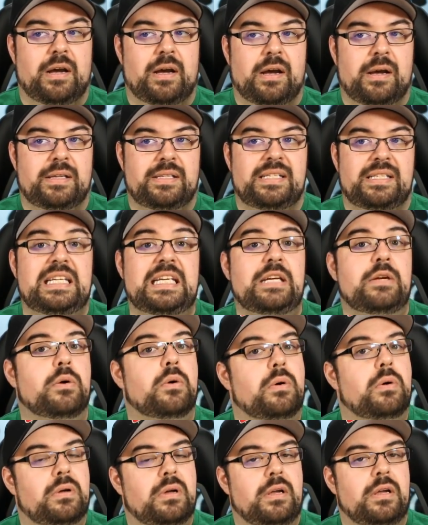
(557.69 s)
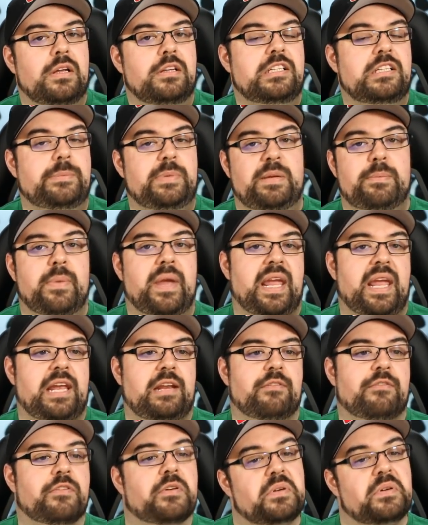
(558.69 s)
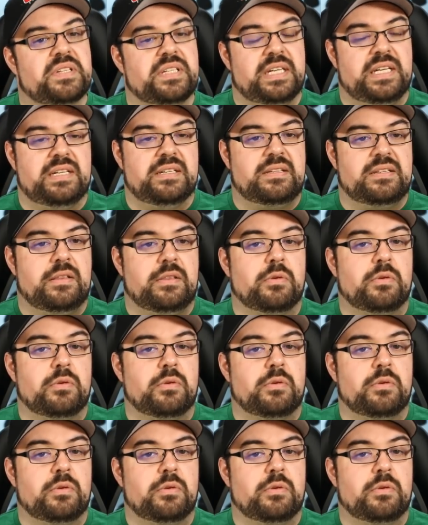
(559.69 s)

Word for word: a, a deal to be made versus